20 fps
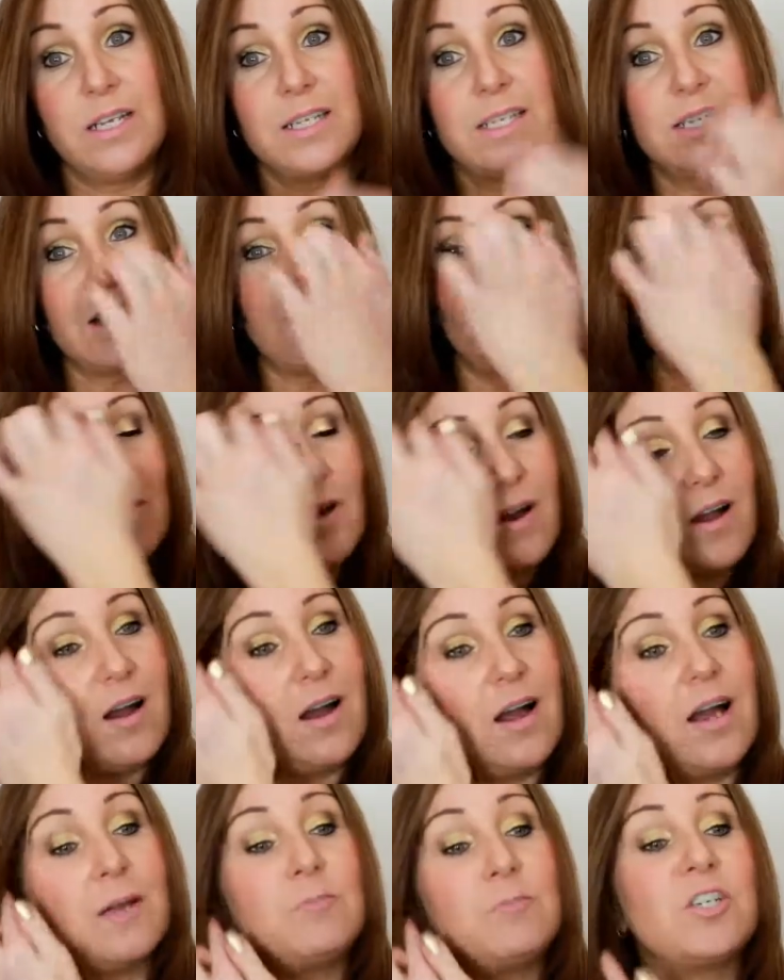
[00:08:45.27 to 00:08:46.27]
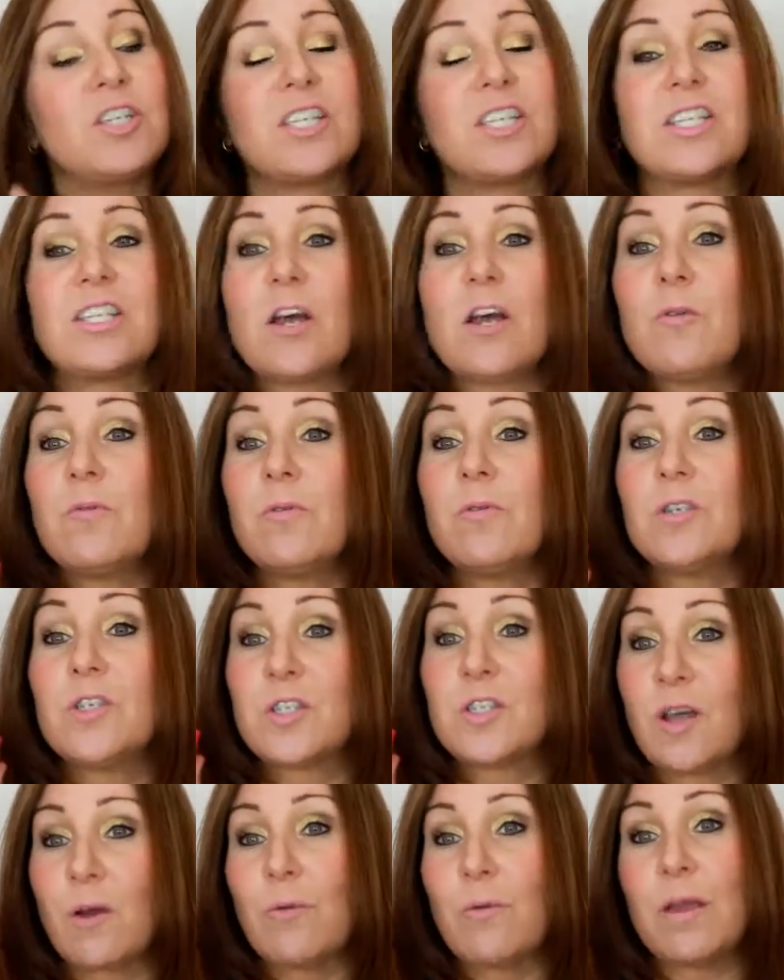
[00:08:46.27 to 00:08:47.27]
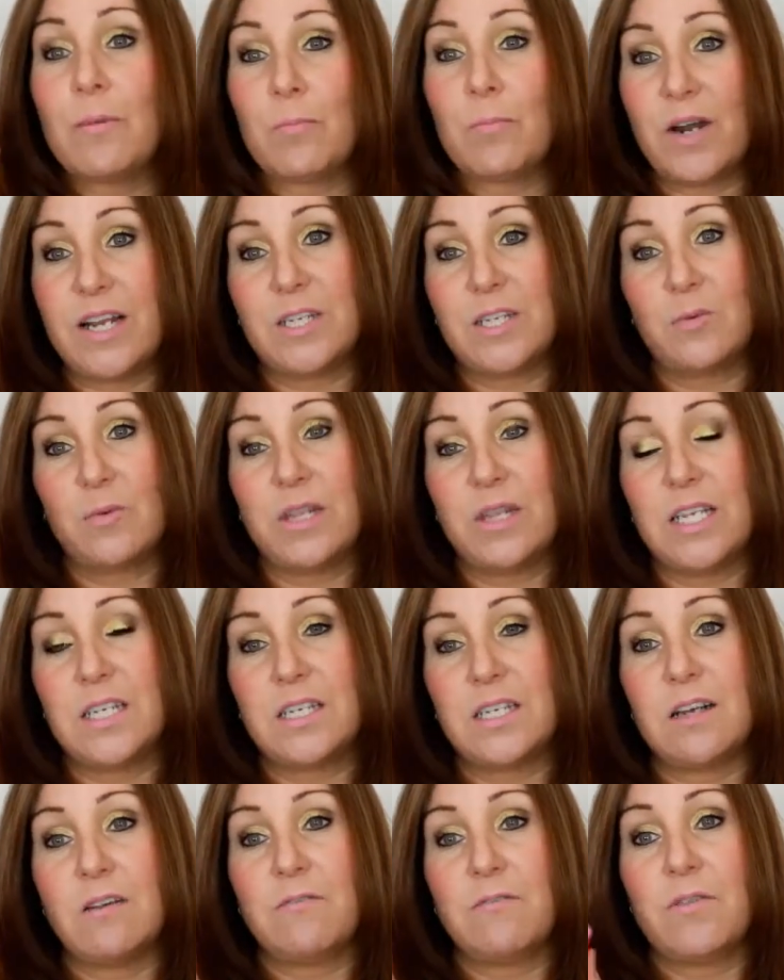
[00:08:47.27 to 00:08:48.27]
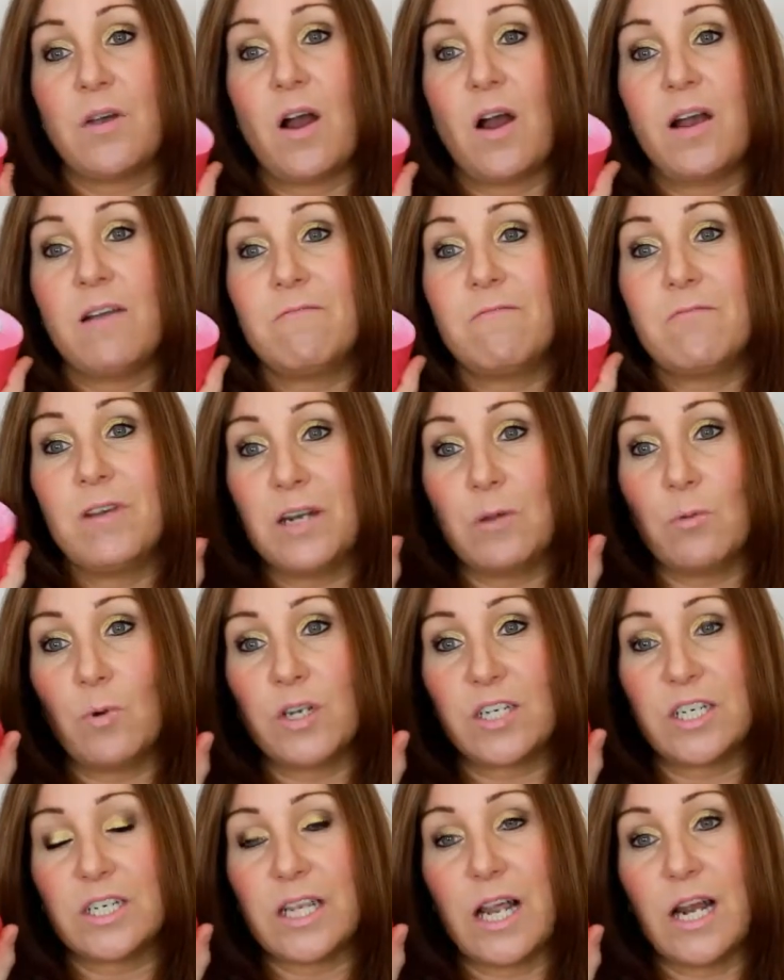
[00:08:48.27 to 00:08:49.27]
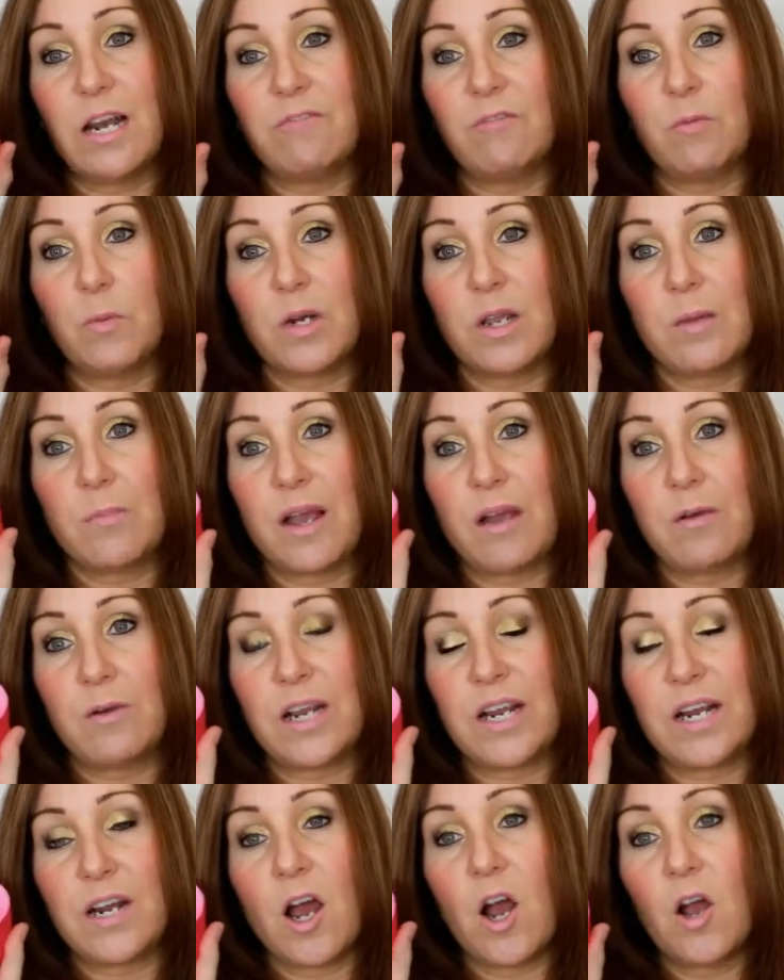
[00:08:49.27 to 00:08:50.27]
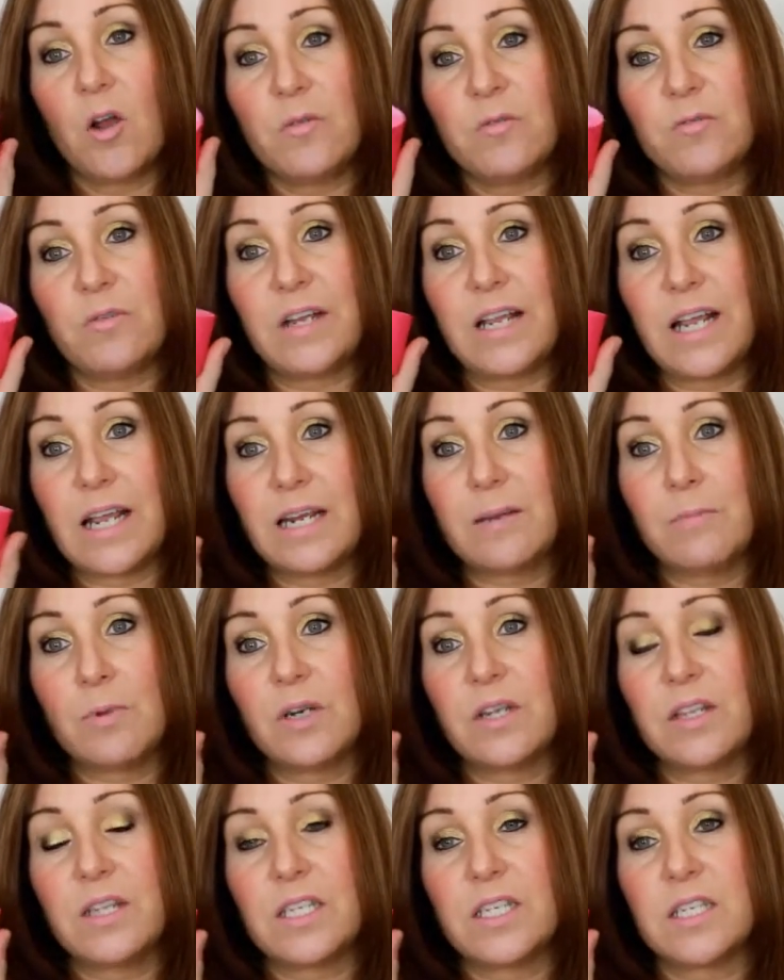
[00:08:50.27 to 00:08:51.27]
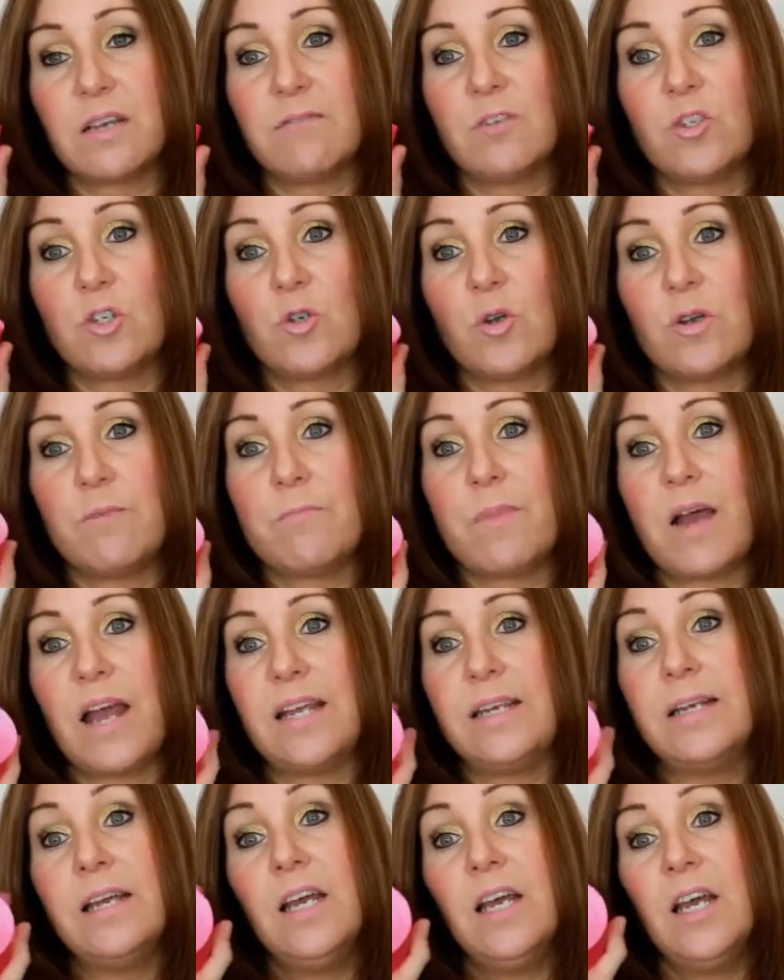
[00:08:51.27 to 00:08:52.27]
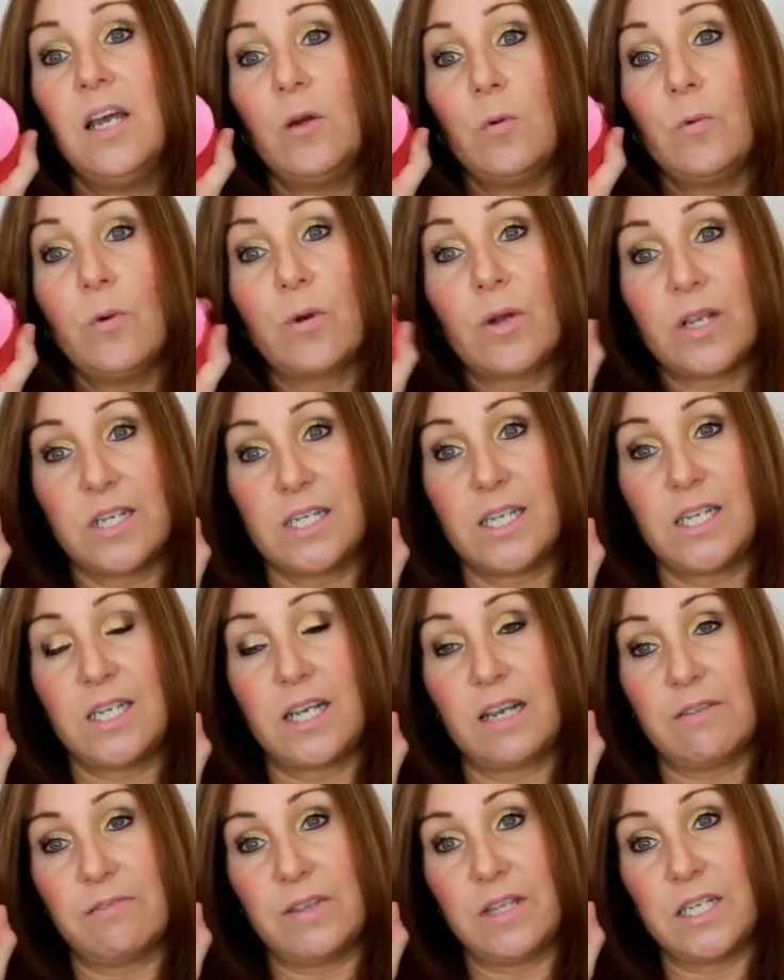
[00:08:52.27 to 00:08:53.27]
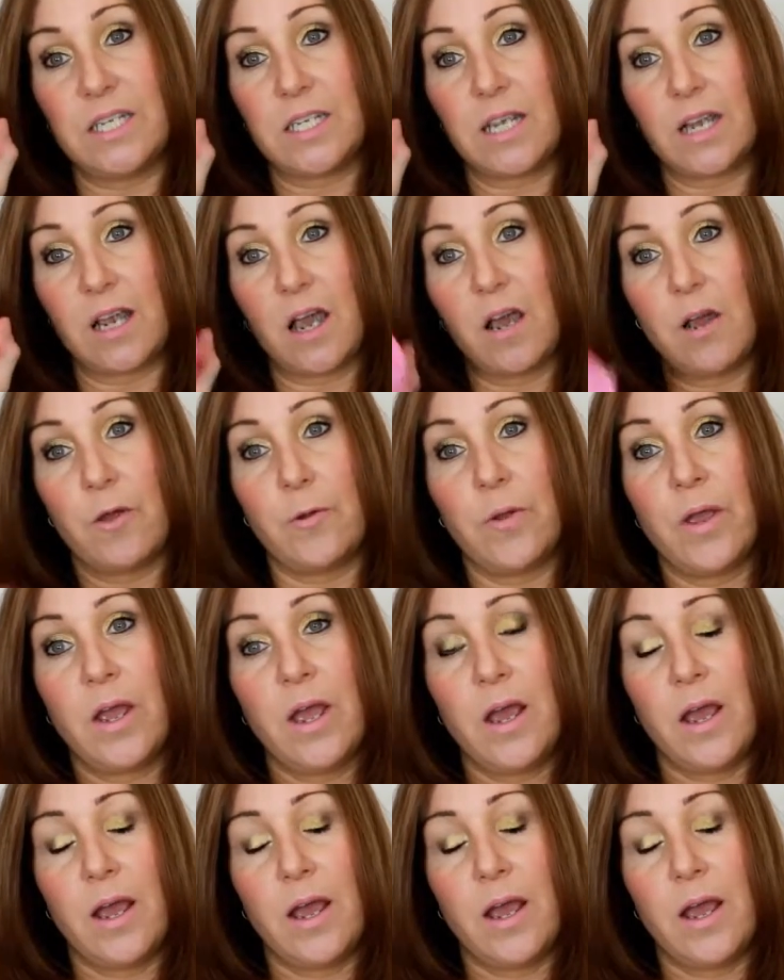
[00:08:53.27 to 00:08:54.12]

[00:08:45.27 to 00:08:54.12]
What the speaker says: So I'm just so impressed with this stuff that I really wanted to tell everybody about it, and hopefully anybody that suffers joint pain will consider giving this a go.